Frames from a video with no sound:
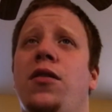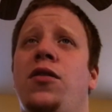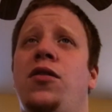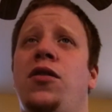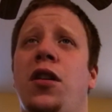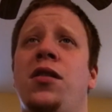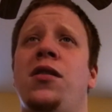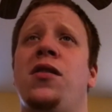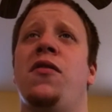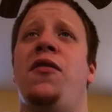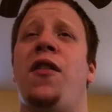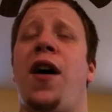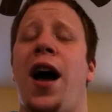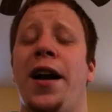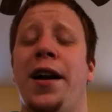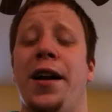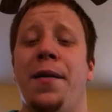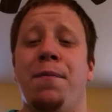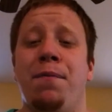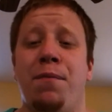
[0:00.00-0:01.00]

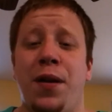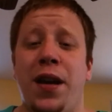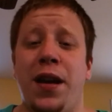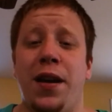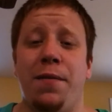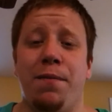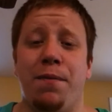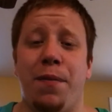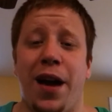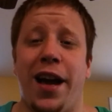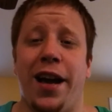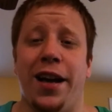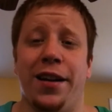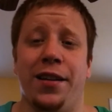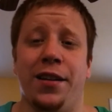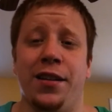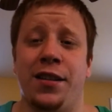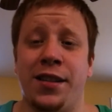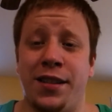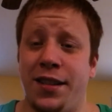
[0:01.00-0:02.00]
justified in being
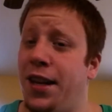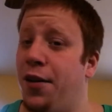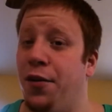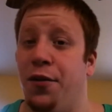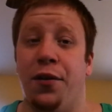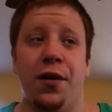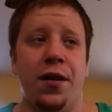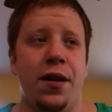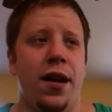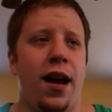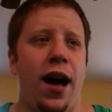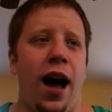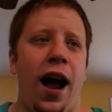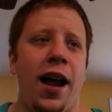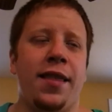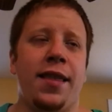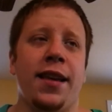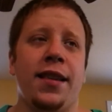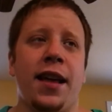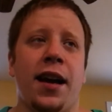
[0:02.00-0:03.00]
banned. Still,
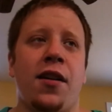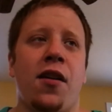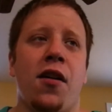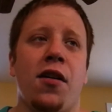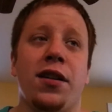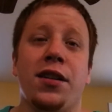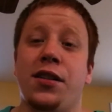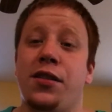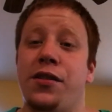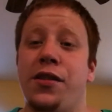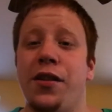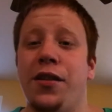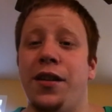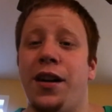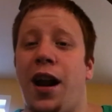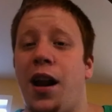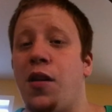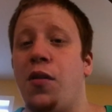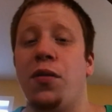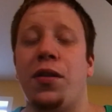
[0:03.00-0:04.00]
I think that card is
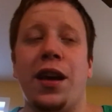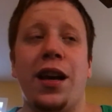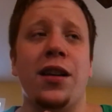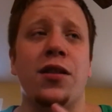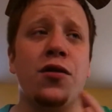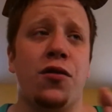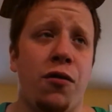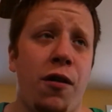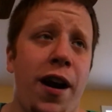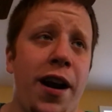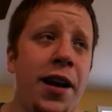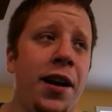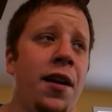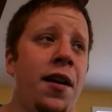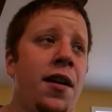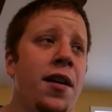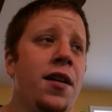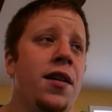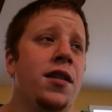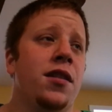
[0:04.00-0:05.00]
good. I don't think it's great.
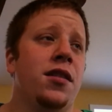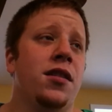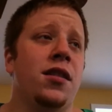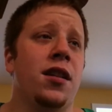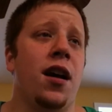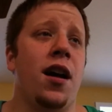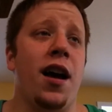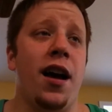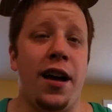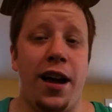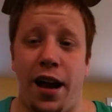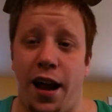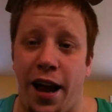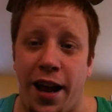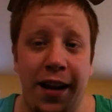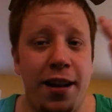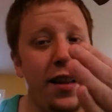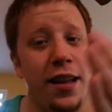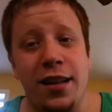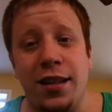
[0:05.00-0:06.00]
So
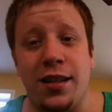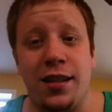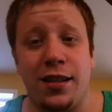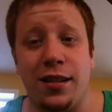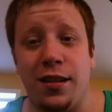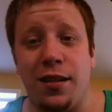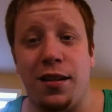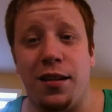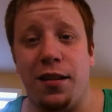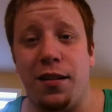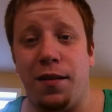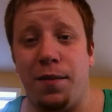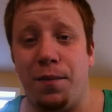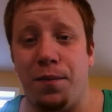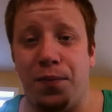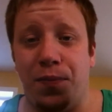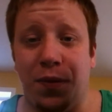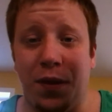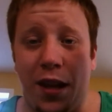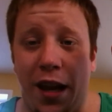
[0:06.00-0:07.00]
in this
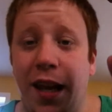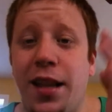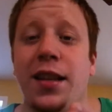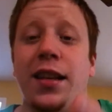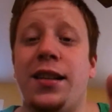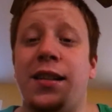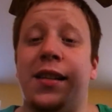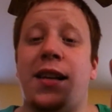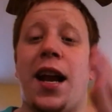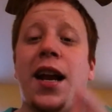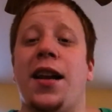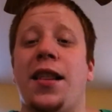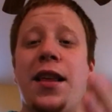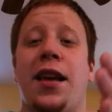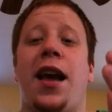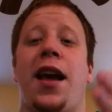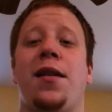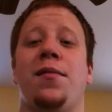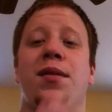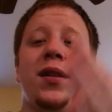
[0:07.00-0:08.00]
state of
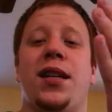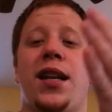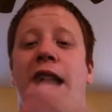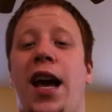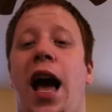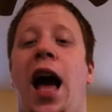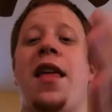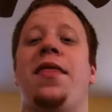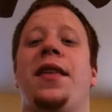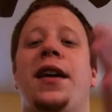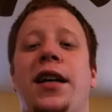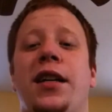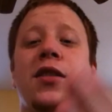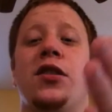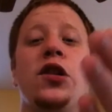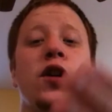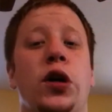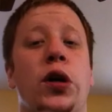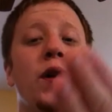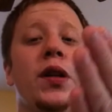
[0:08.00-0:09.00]
the game today, I think
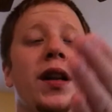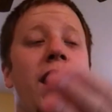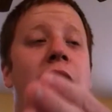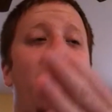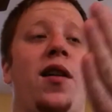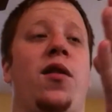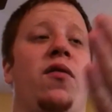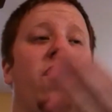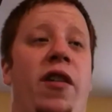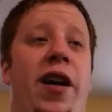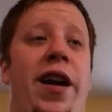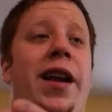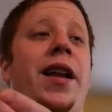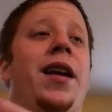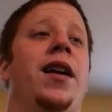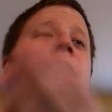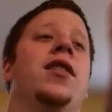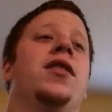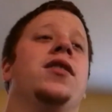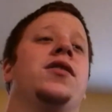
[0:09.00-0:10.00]
it's good, not great.
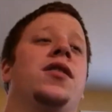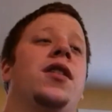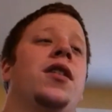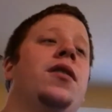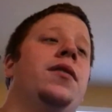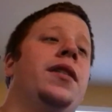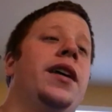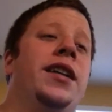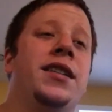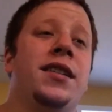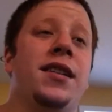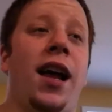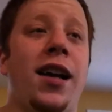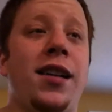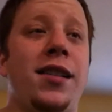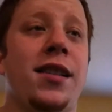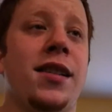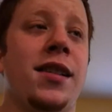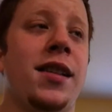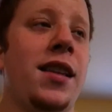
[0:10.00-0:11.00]
So it's
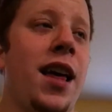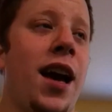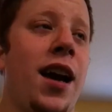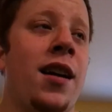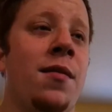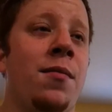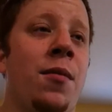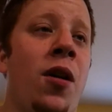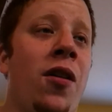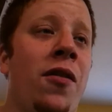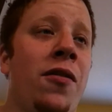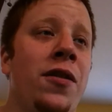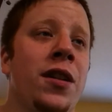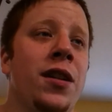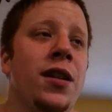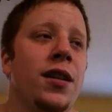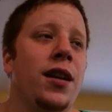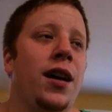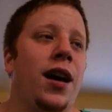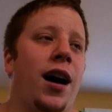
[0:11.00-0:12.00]
nice to see that come off.
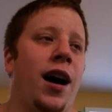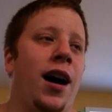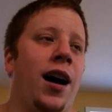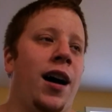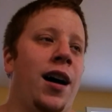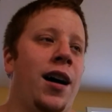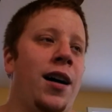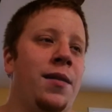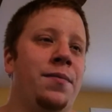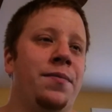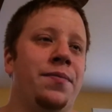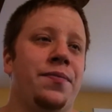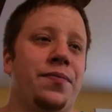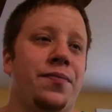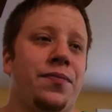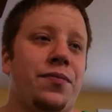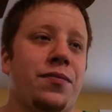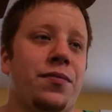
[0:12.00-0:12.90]
What